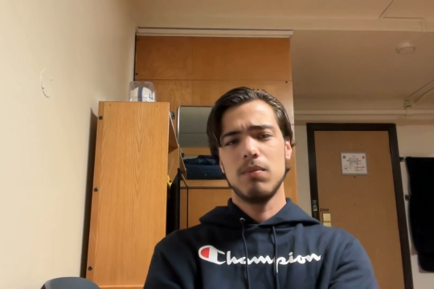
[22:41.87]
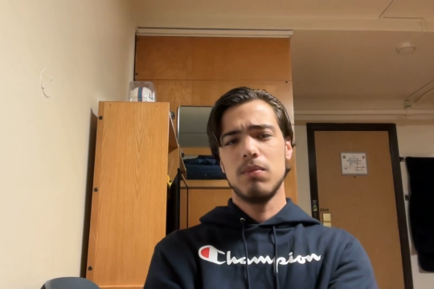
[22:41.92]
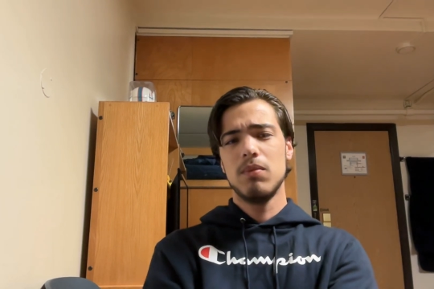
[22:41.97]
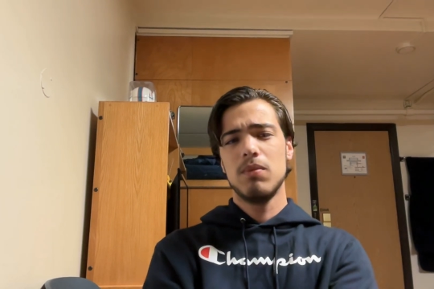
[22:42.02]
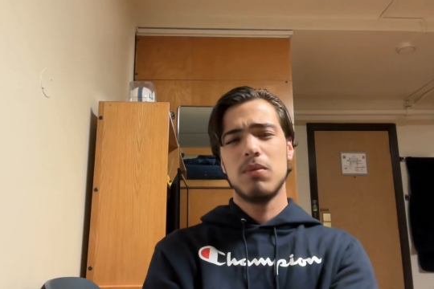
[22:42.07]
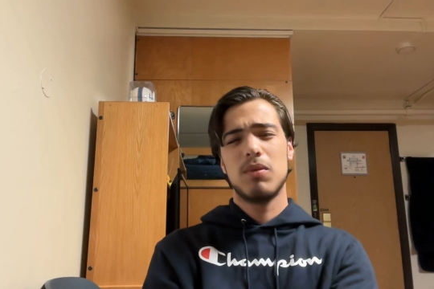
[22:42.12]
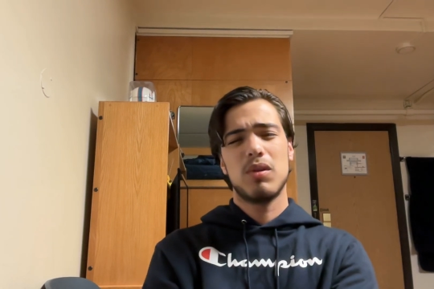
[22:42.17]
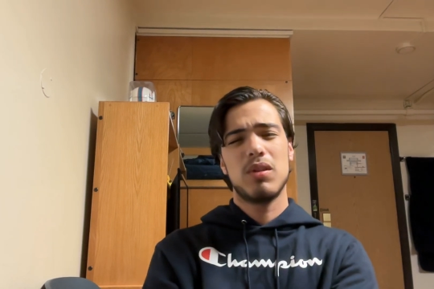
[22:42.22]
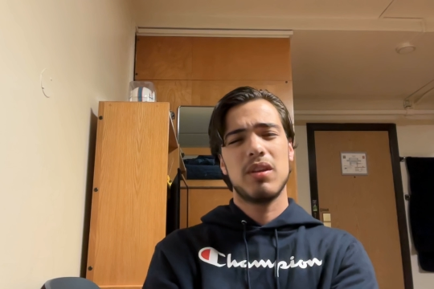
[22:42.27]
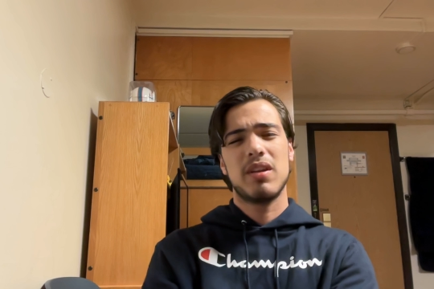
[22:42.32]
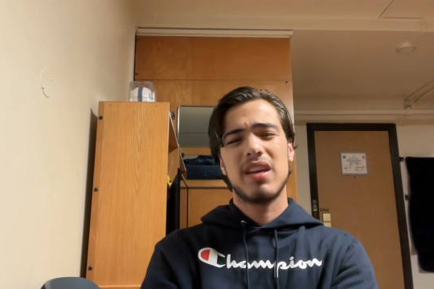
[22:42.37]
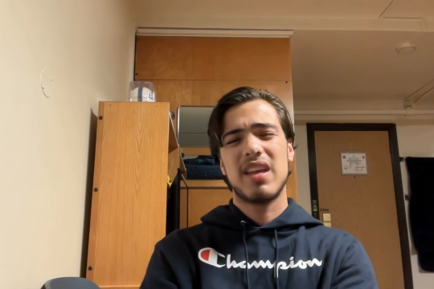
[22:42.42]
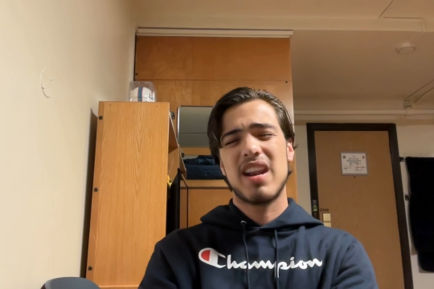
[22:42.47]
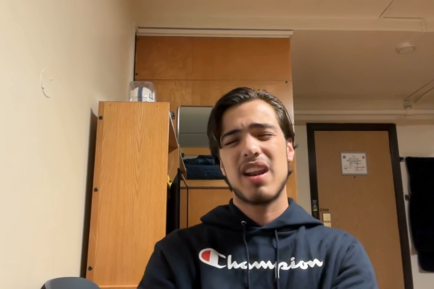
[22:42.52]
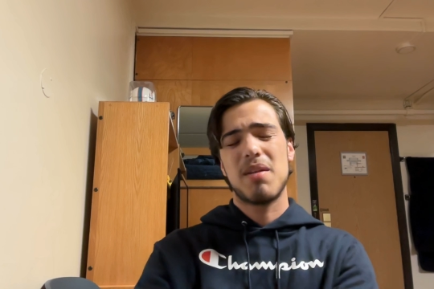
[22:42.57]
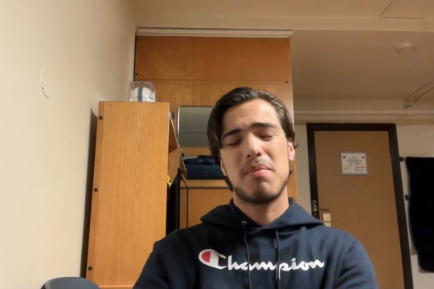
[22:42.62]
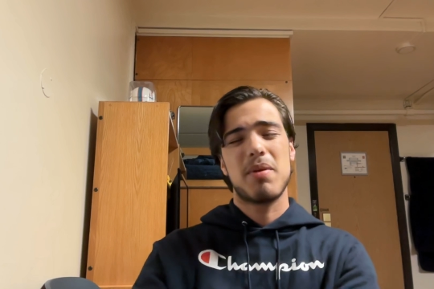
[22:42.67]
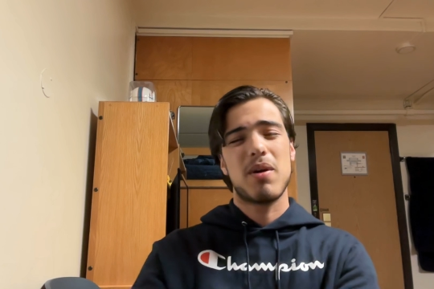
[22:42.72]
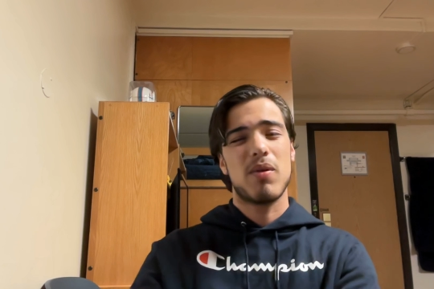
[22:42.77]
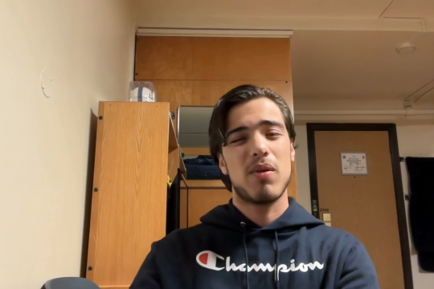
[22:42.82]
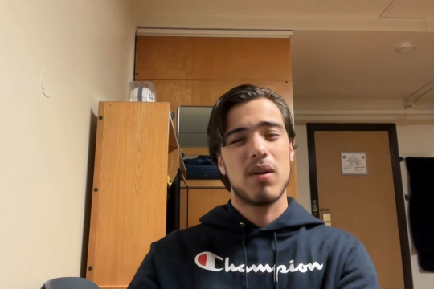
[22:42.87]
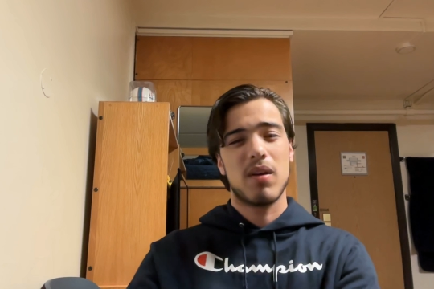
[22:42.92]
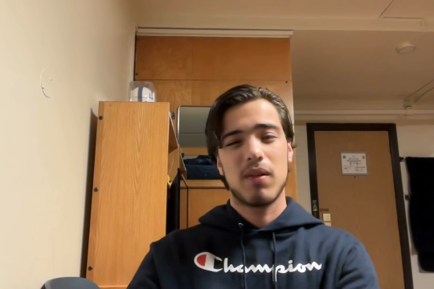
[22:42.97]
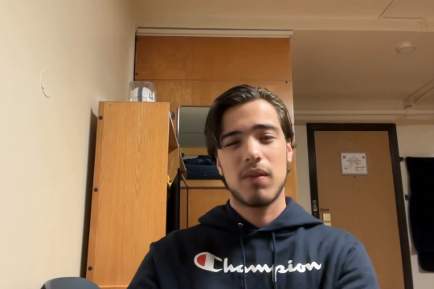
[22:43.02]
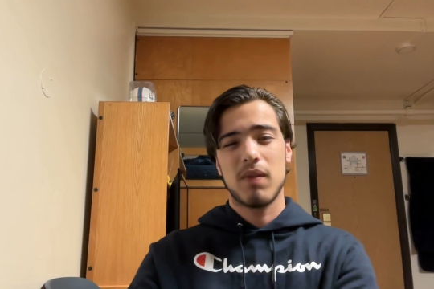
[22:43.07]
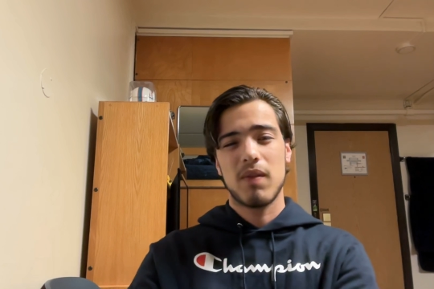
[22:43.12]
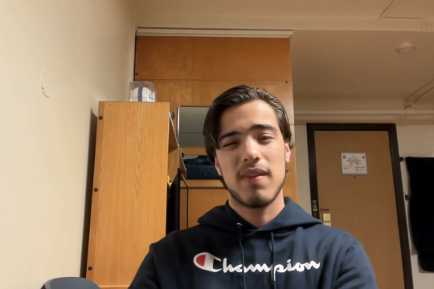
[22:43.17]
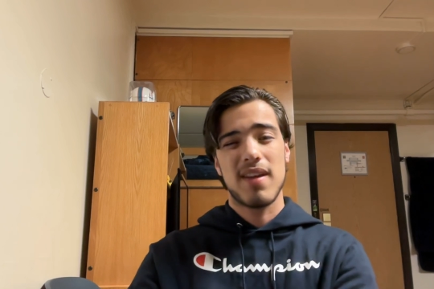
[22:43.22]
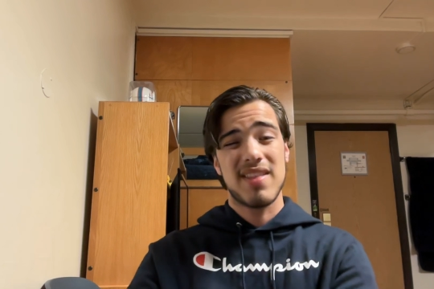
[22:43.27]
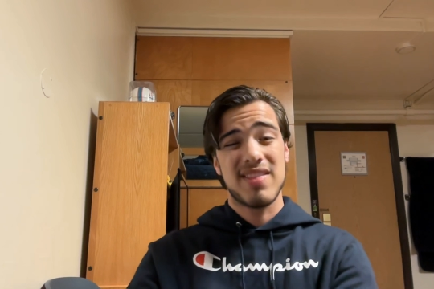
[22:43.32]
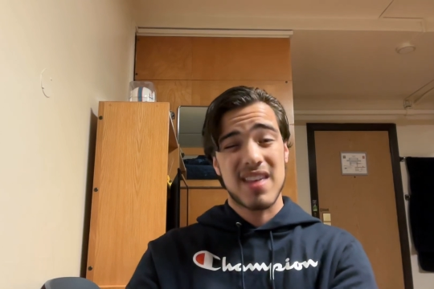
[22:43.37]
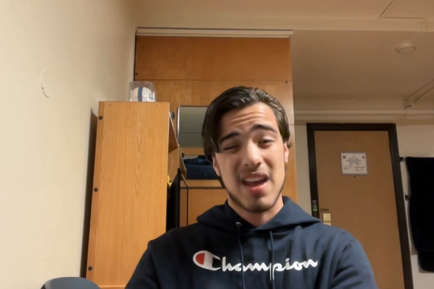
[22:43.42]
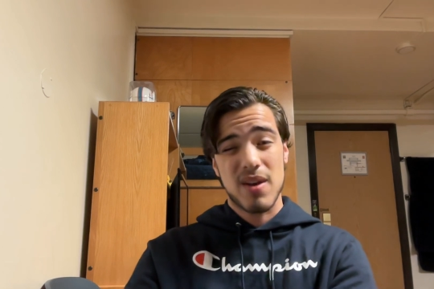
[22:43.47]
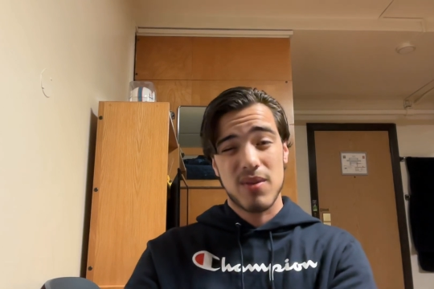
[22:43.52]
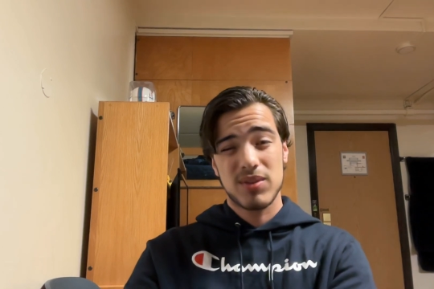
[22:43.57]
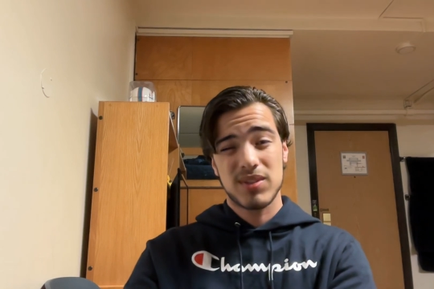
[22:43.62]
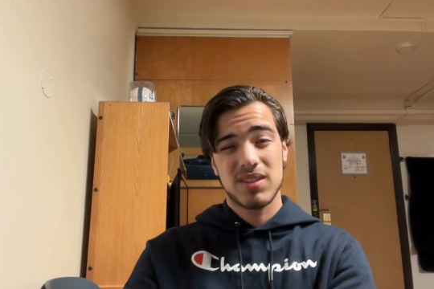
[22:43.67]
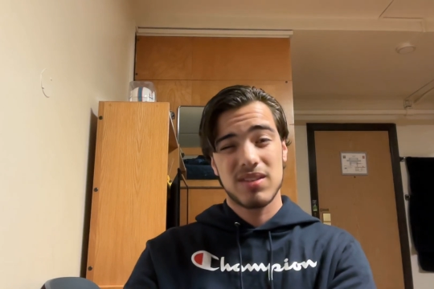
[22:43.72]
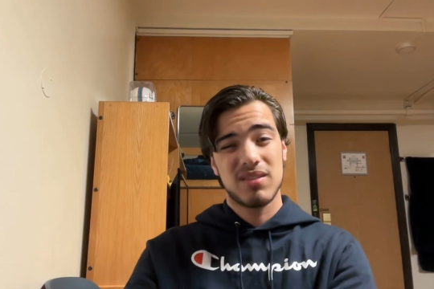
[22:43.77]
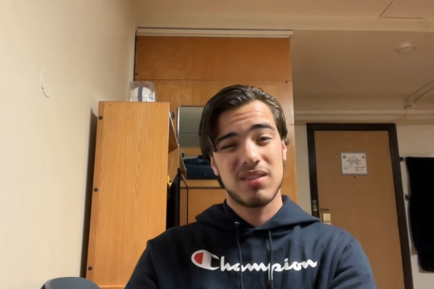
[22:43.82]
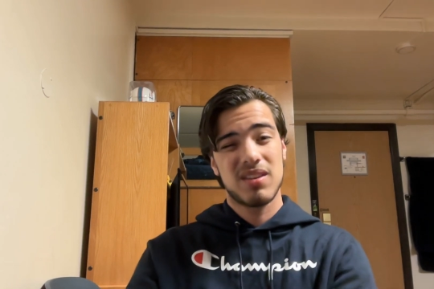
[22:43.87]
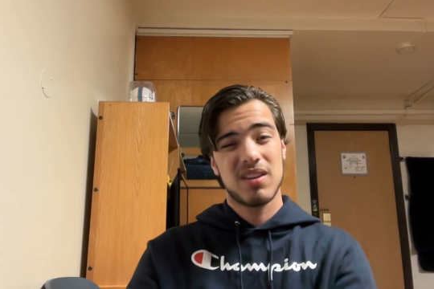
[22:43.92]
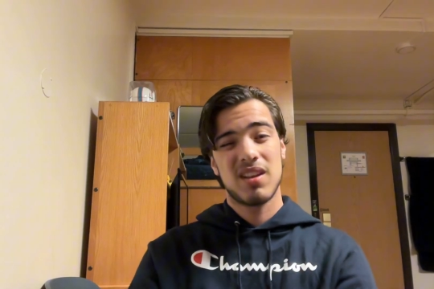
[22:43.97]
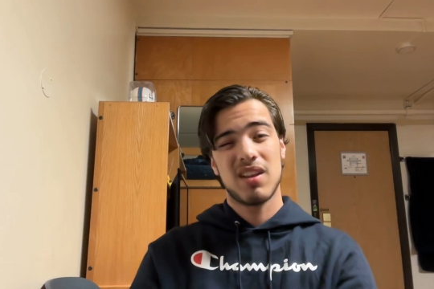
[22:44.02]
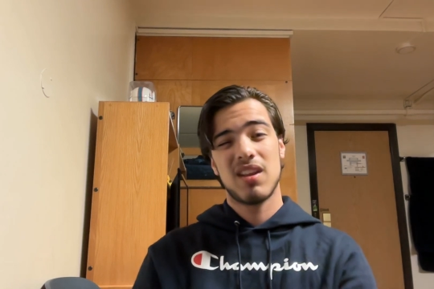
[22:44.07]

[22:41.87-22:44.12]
we're looking at about 1,000,